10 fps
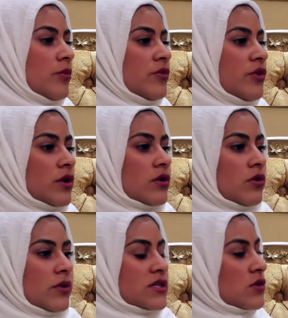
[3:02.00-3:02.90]
you can
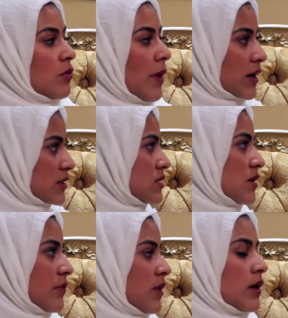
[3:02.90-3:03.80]
always go back to
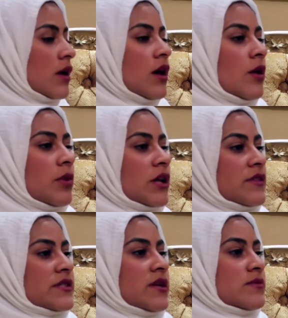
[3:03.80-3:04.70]
something. But at the
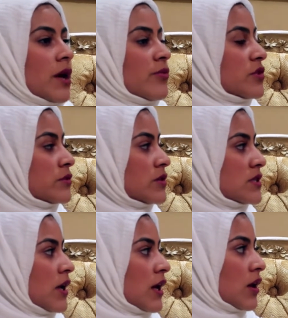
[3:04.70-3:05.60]
same time, there's always an
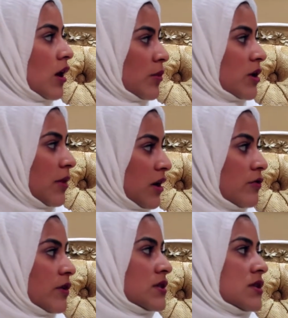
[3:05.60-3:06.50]
economic
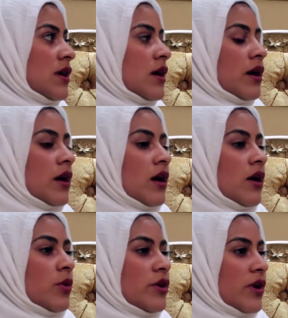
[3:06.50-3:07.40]
benefit.
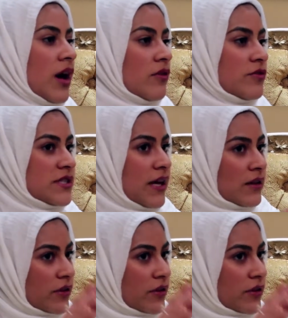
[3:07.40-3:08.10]
When you have tailored